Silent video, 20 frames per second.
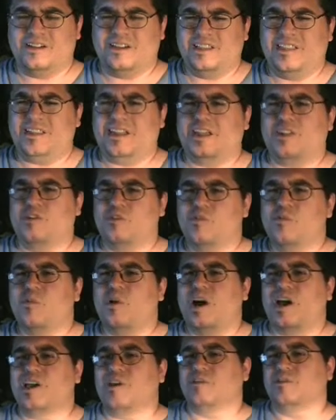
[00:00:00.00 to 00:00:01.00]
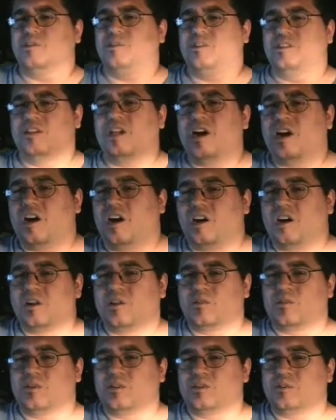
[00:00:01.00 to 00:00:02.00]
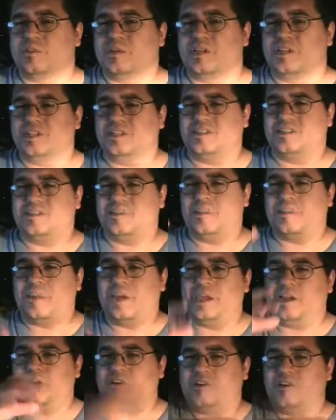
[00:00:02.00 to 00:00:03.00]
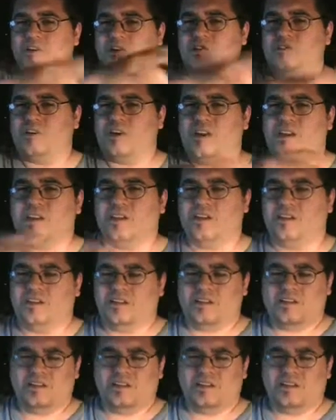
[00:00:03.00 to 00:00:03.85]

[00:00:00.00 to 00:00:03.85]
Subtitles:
And I knew why it was long was because the banker tray